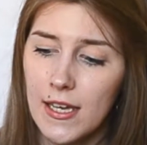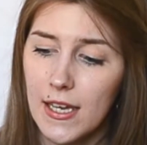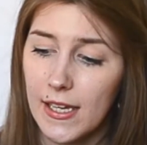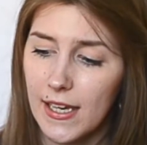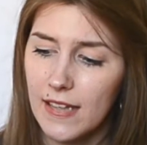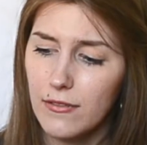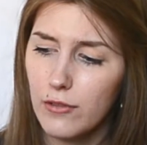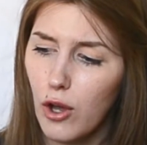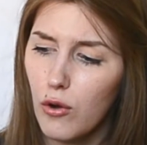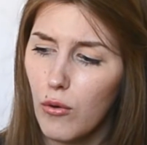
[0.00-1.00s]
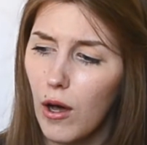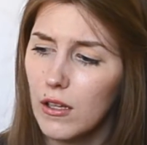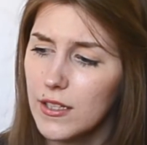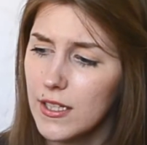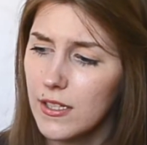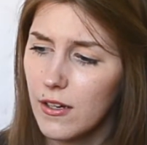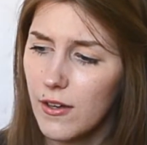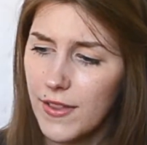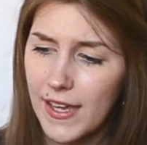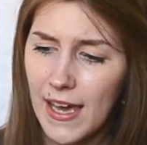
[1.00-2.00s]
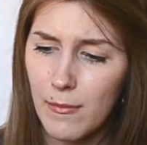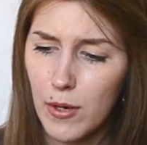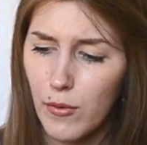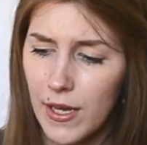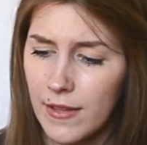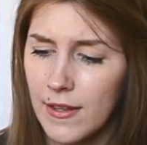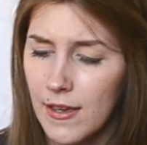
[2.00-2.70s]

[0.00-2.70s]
and kind of low quality on the Gambit one.